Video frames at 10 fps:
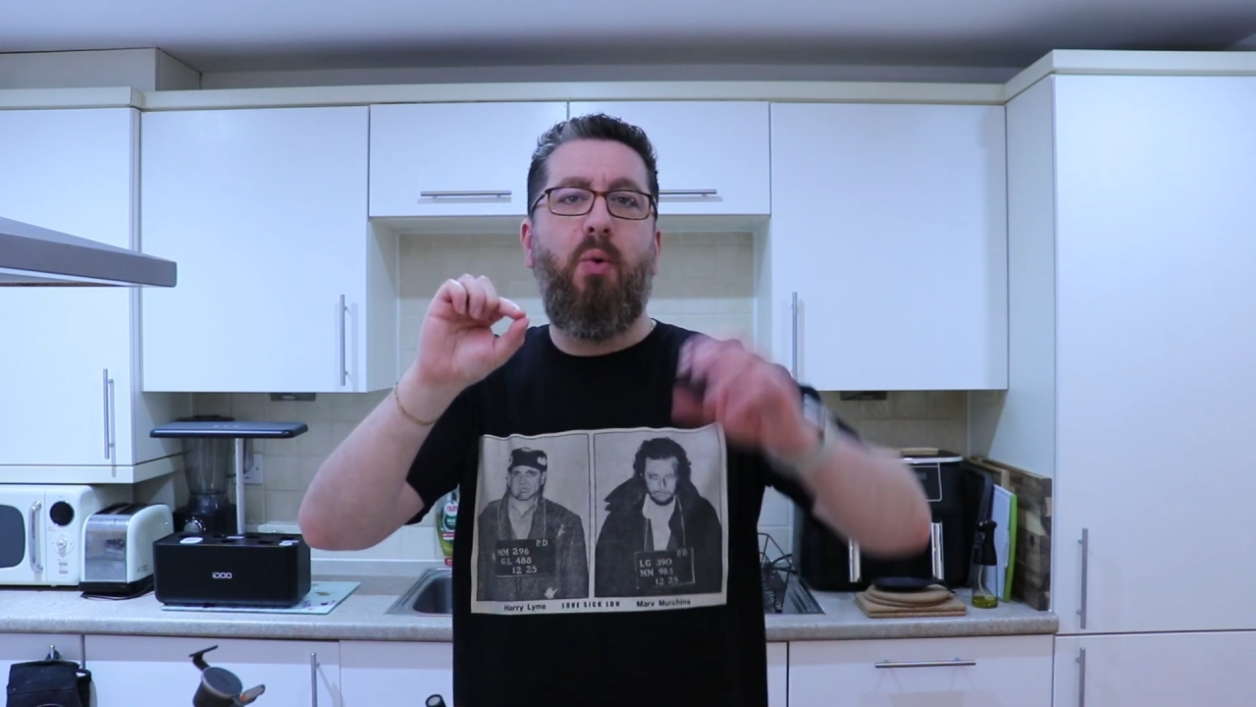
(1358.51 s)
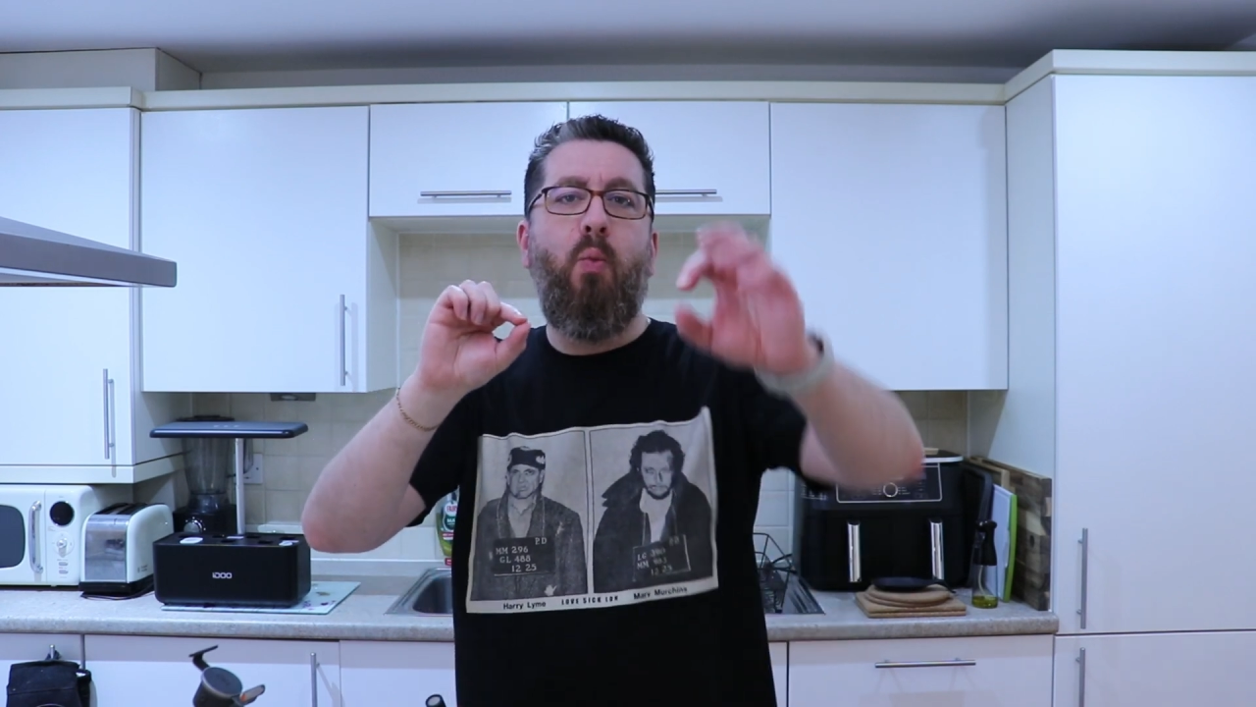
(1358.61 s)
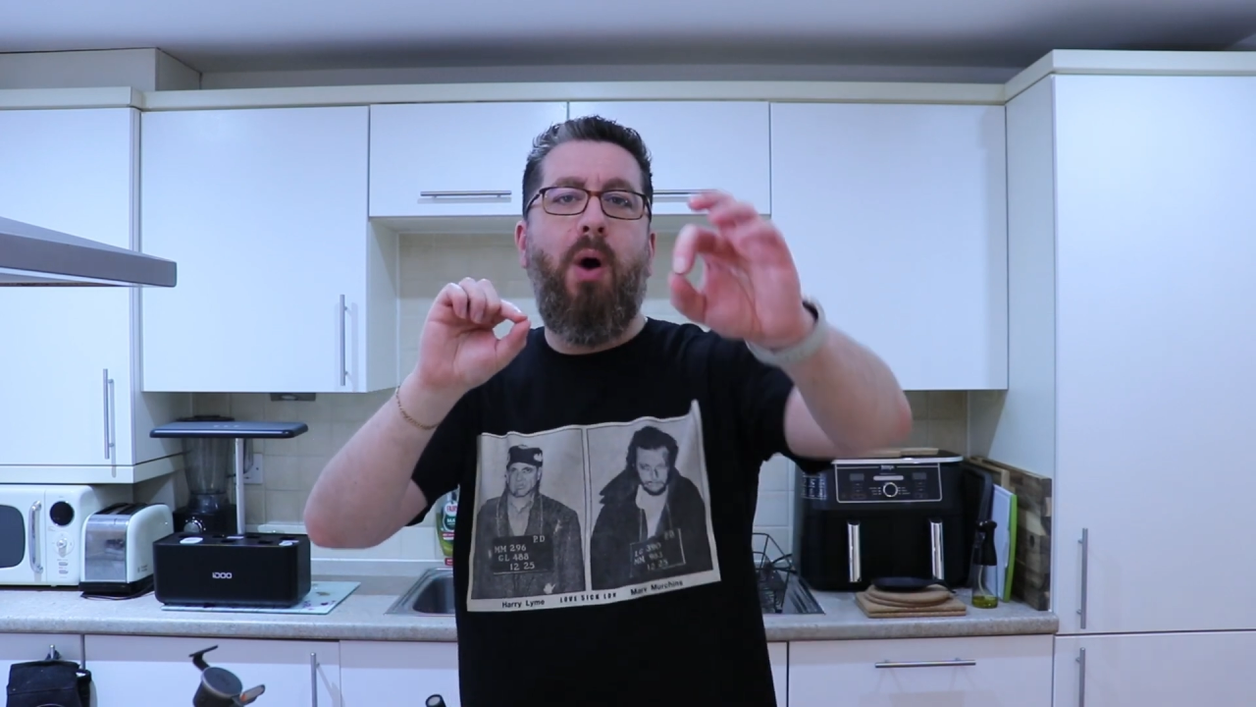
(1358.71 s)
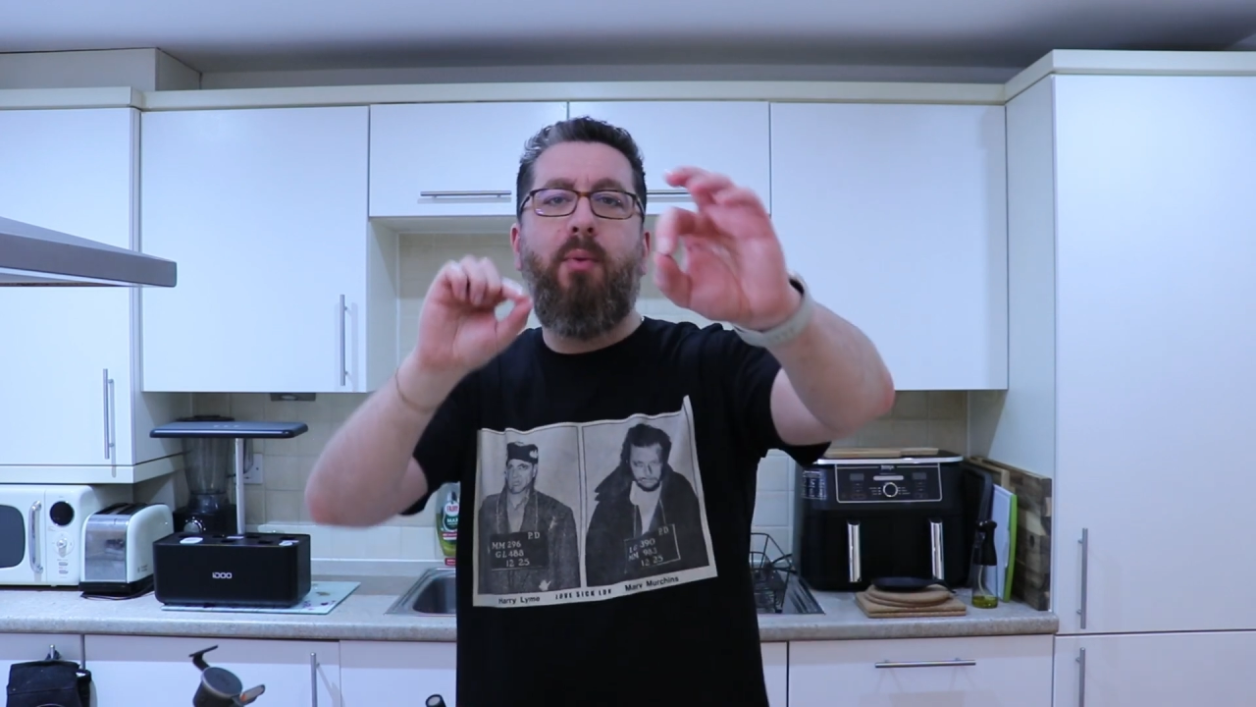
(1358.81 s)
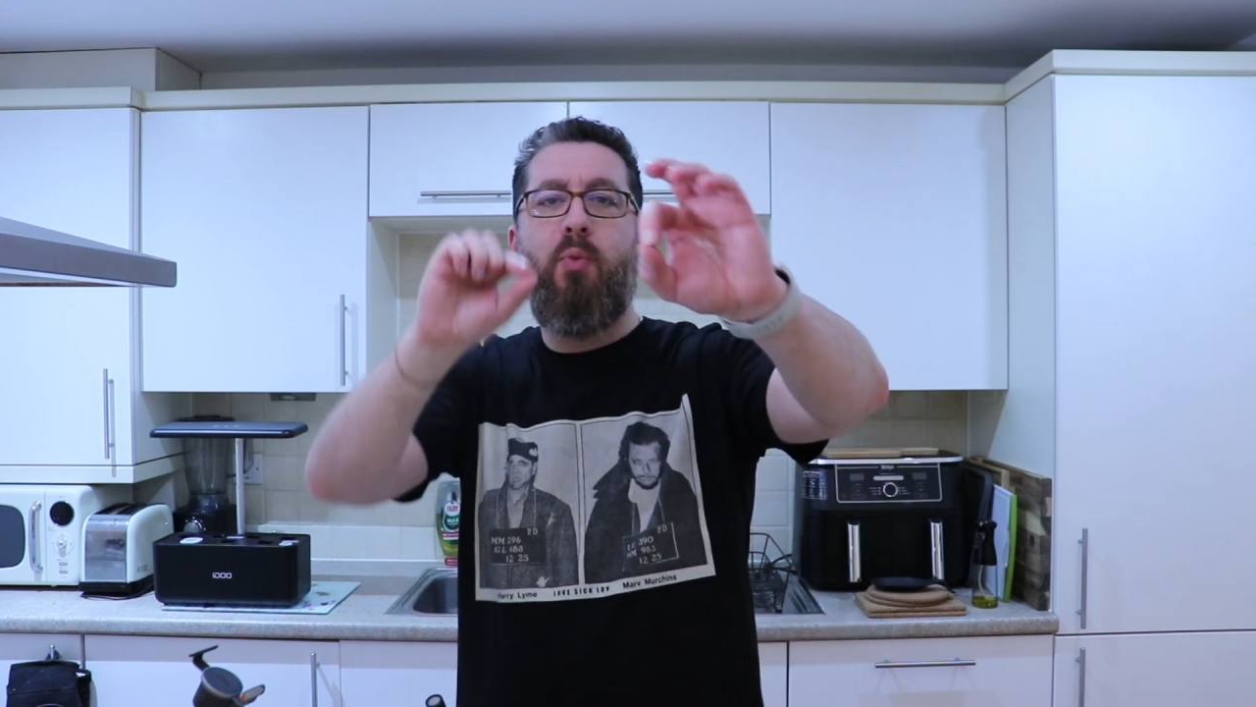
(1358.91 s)

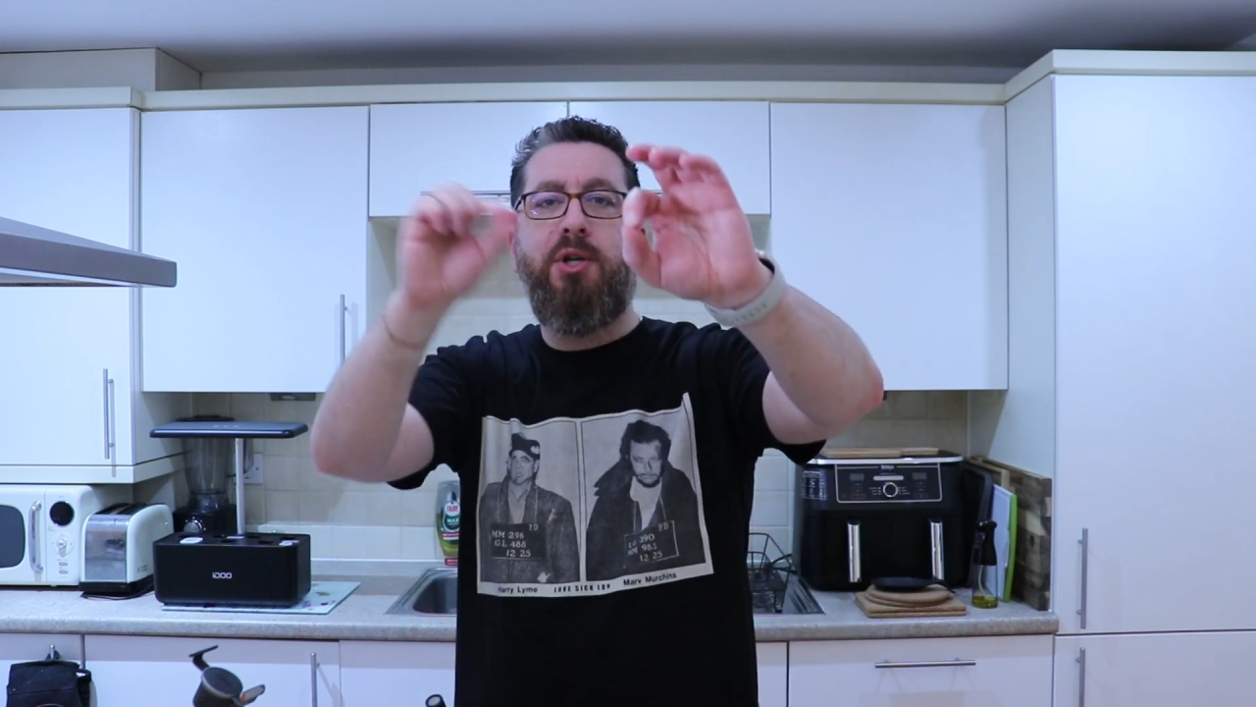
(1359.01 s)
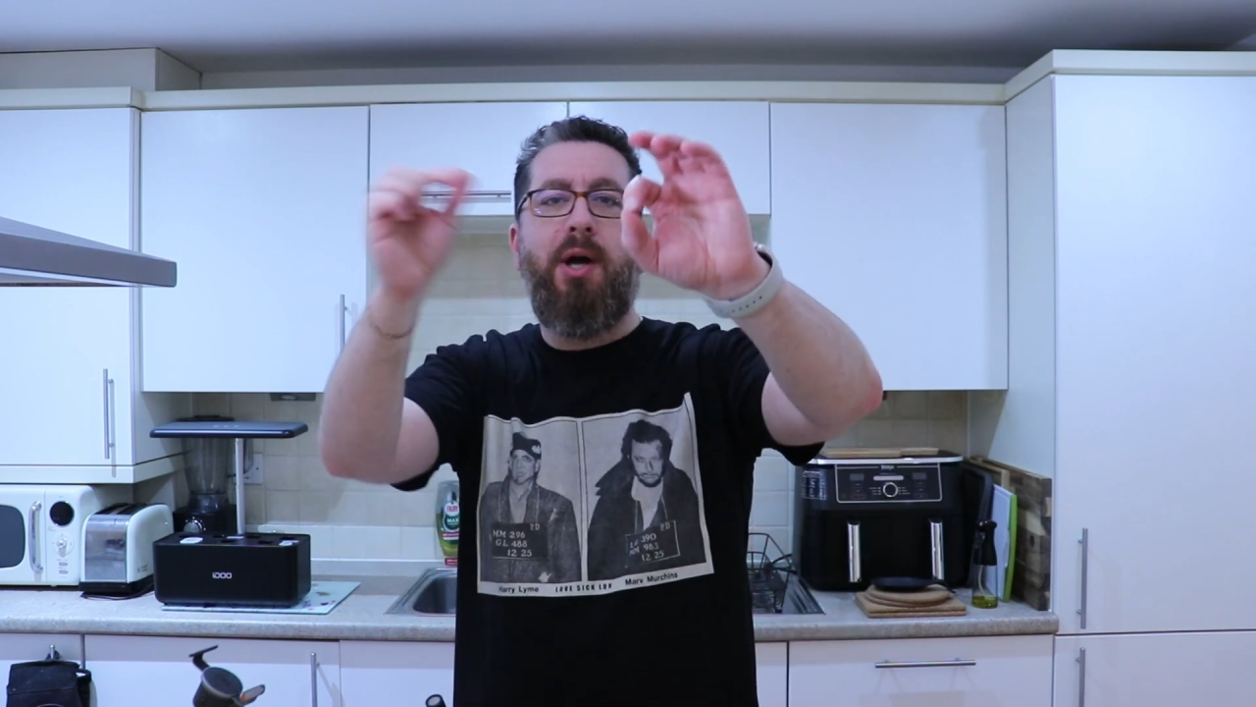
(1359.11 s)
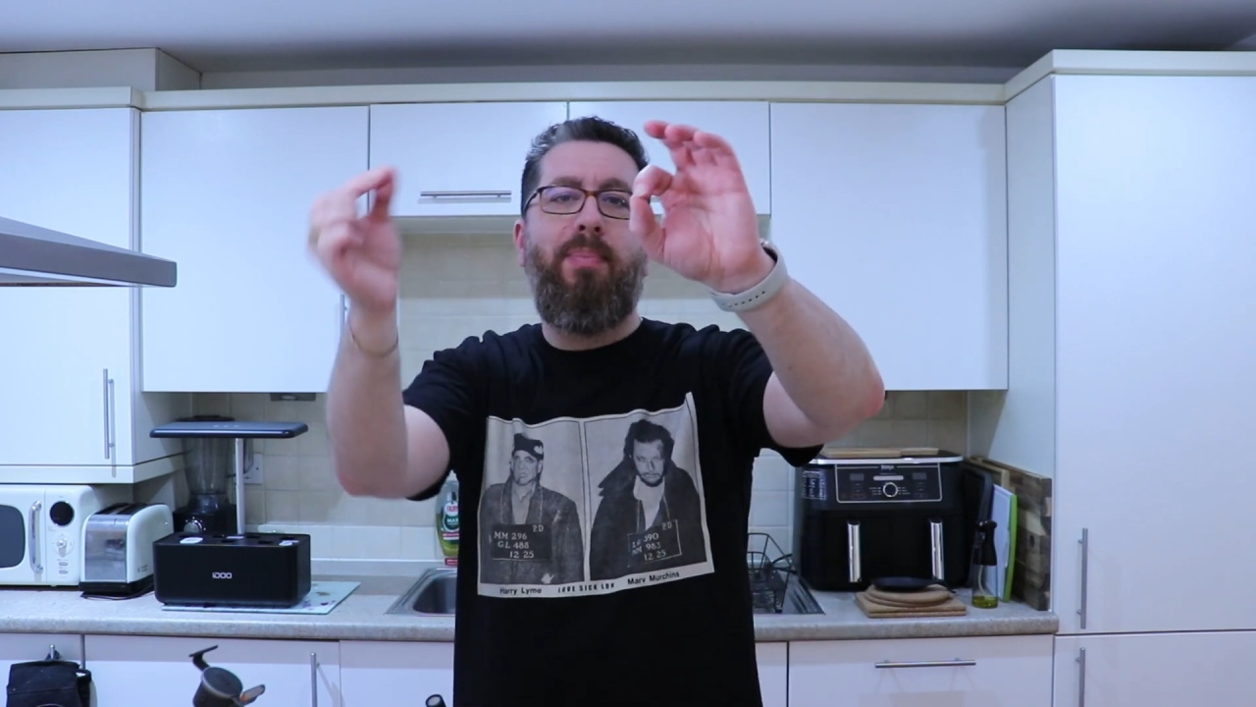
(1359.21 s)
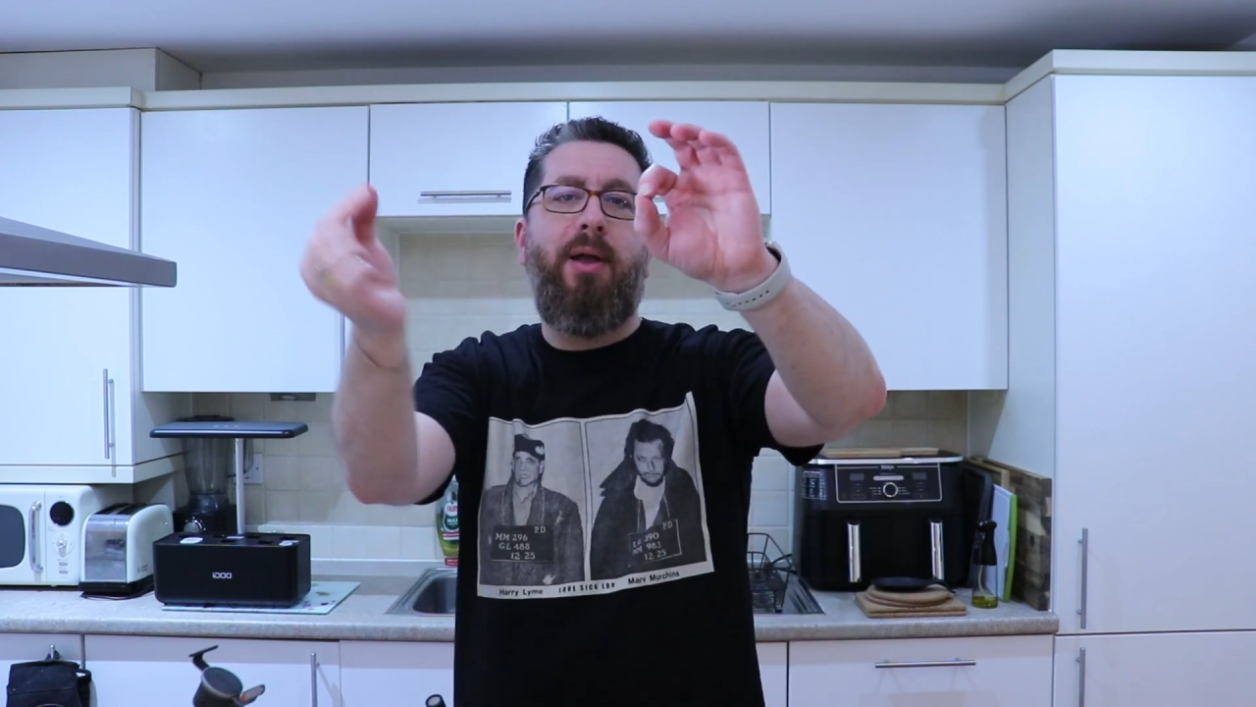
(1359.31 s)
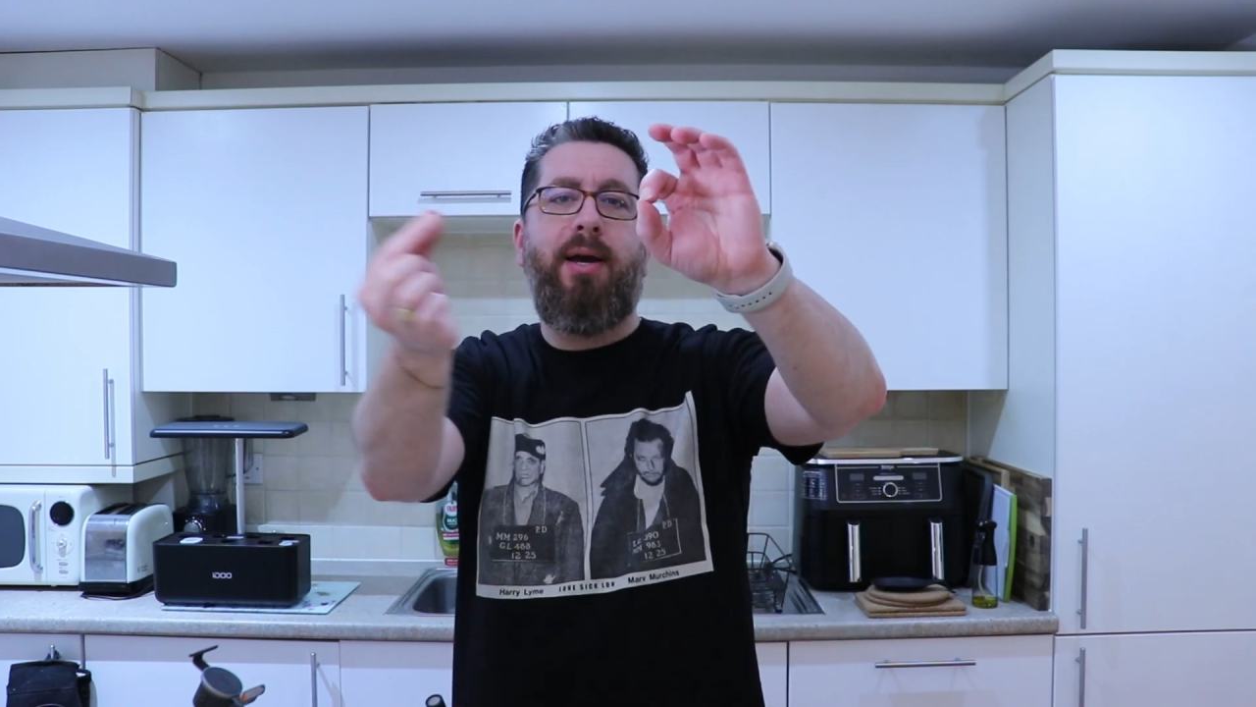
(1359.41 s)
one which
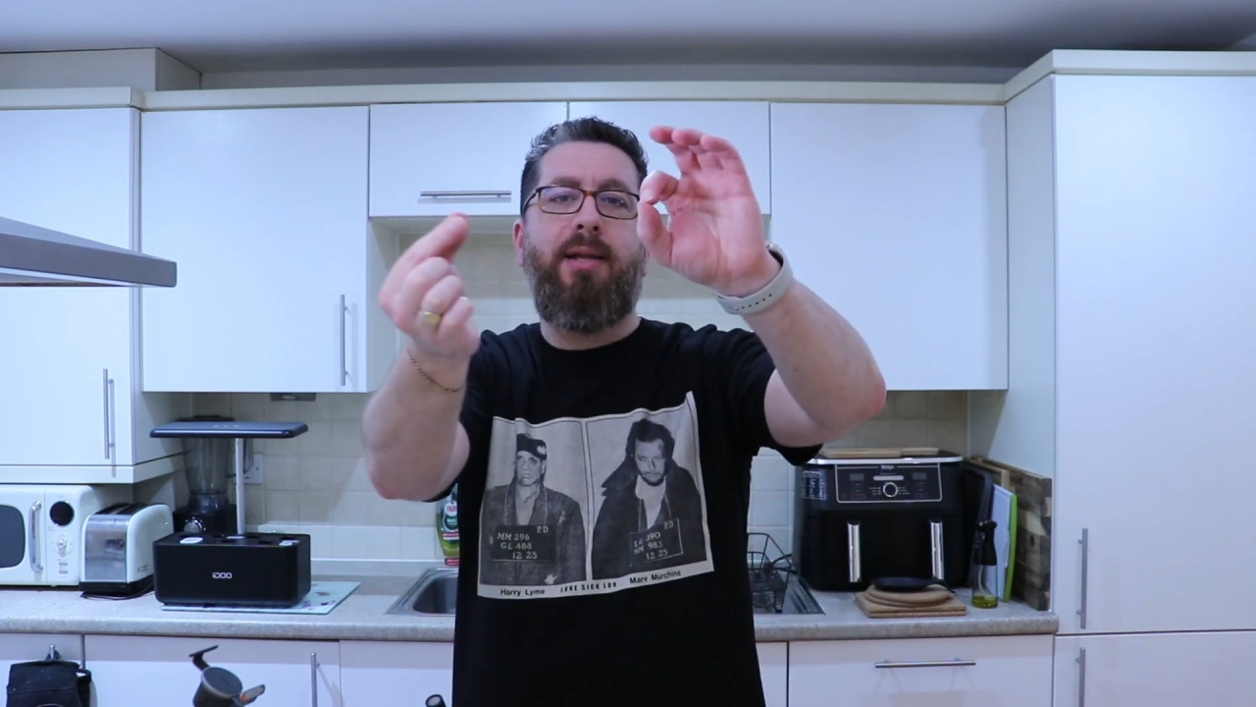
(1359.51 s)
I plug